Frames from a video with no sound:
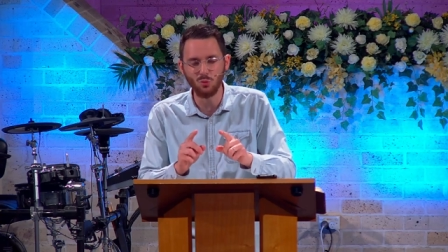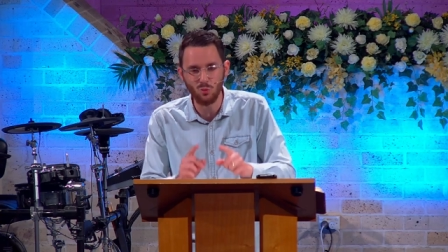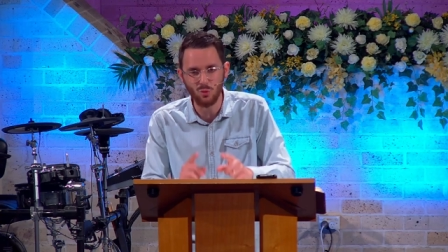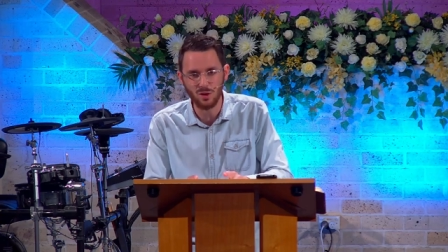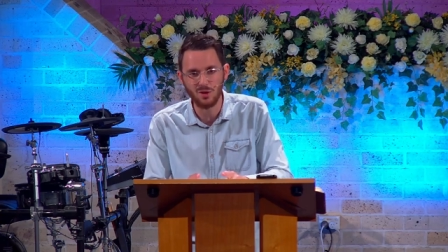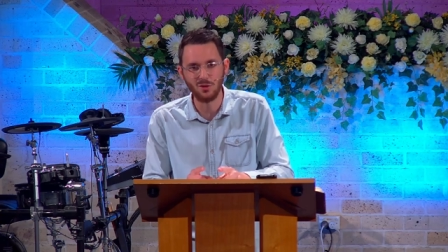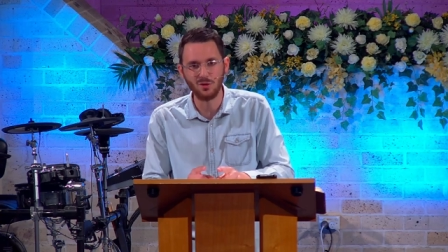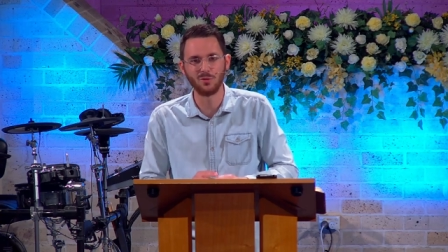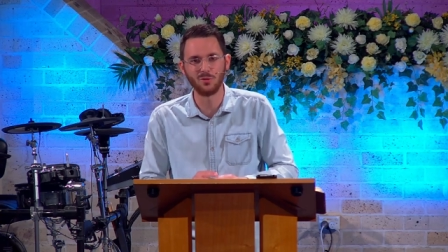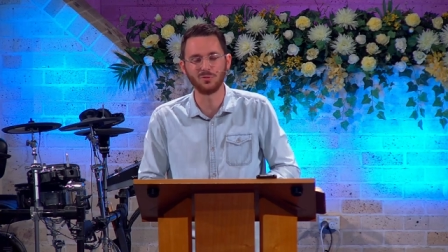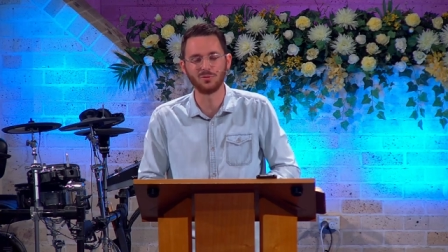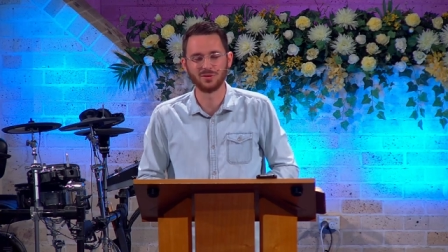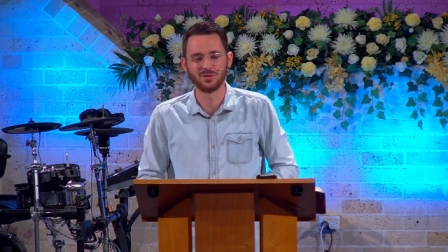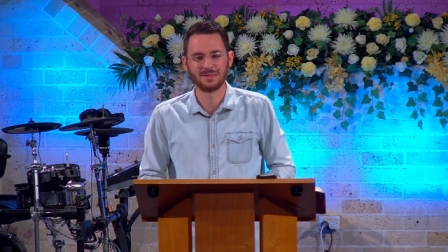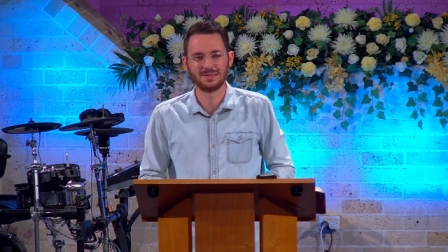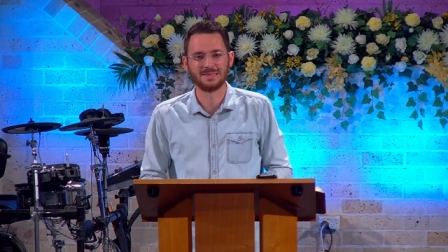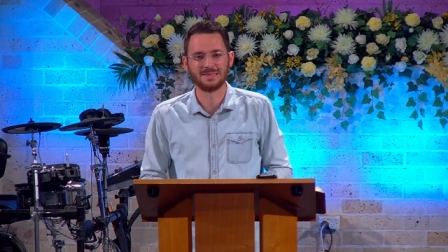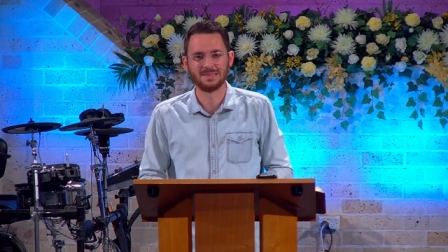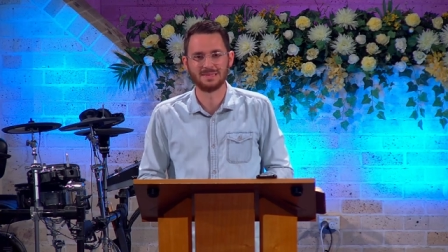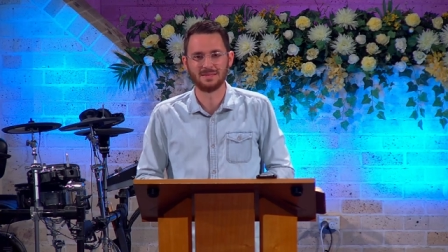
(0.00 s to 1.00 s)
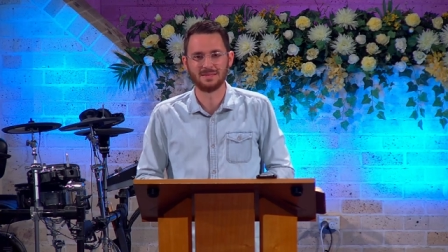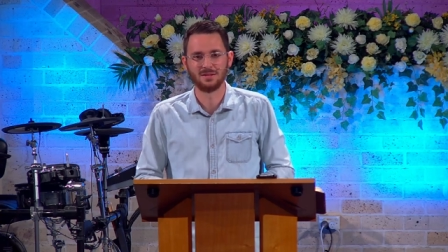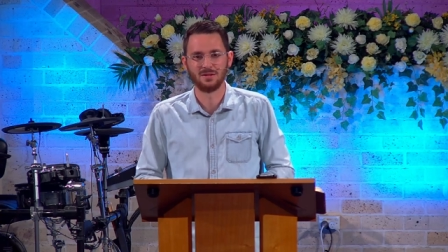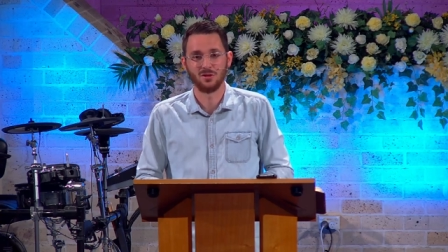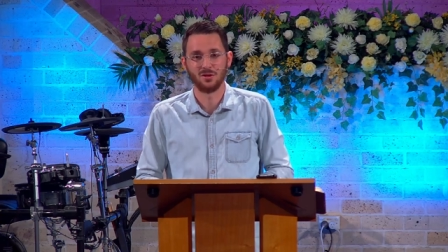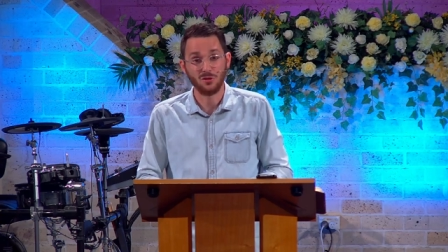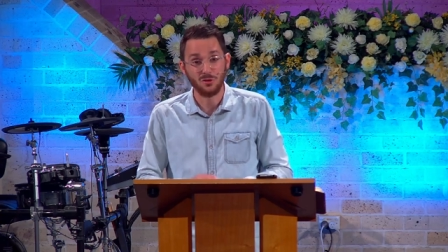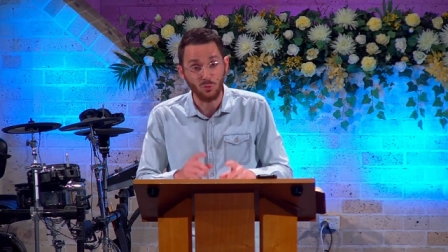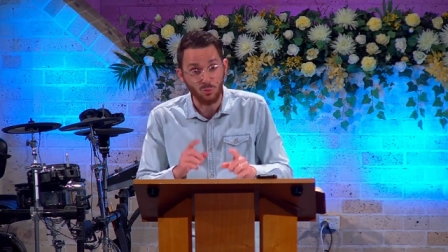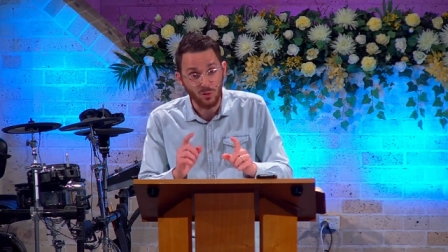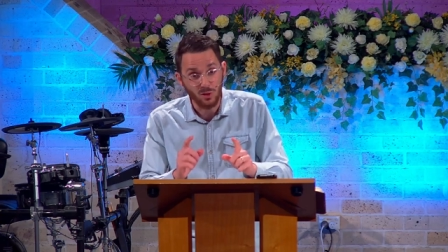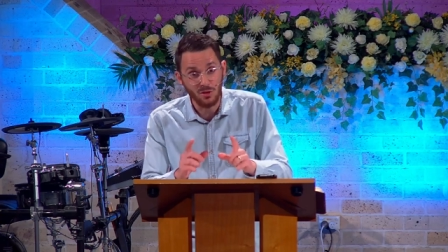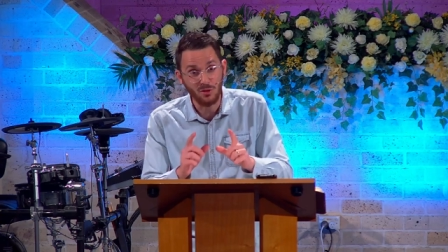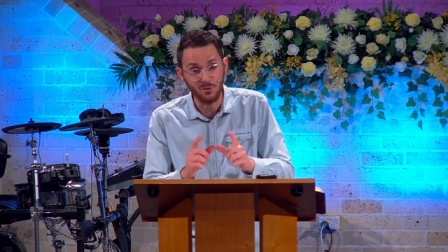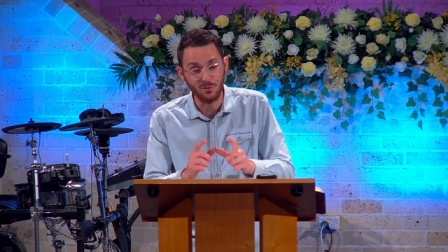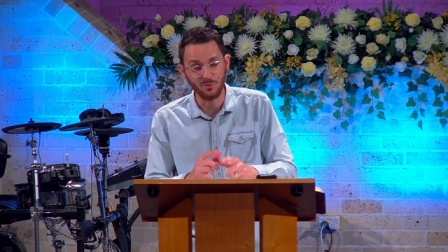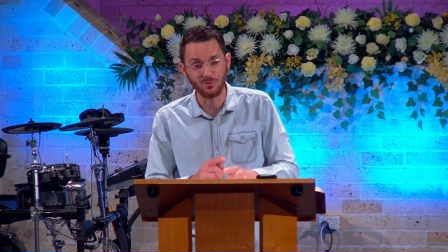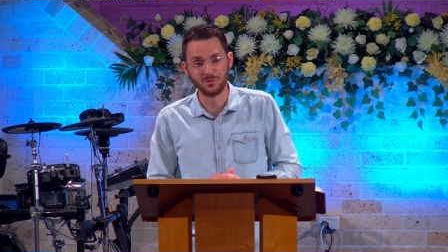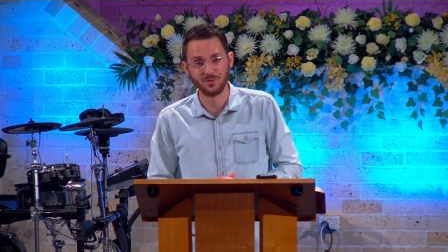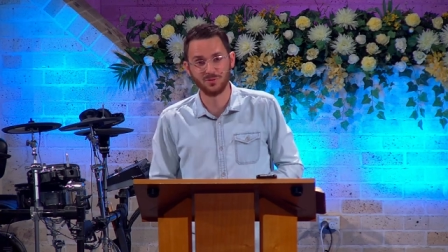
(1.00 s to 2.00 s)
world." The
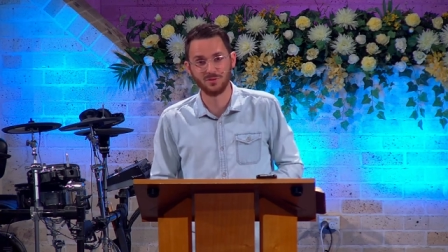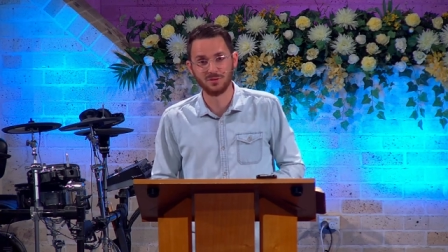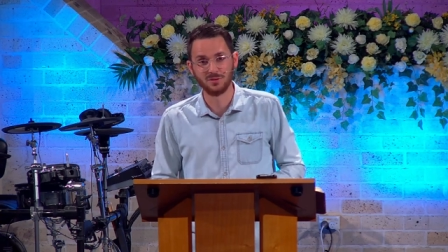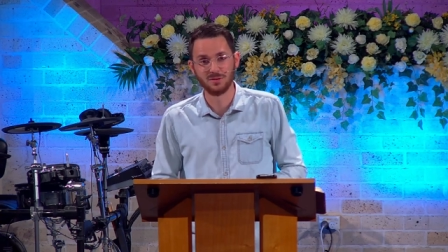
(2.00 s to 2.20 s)
world.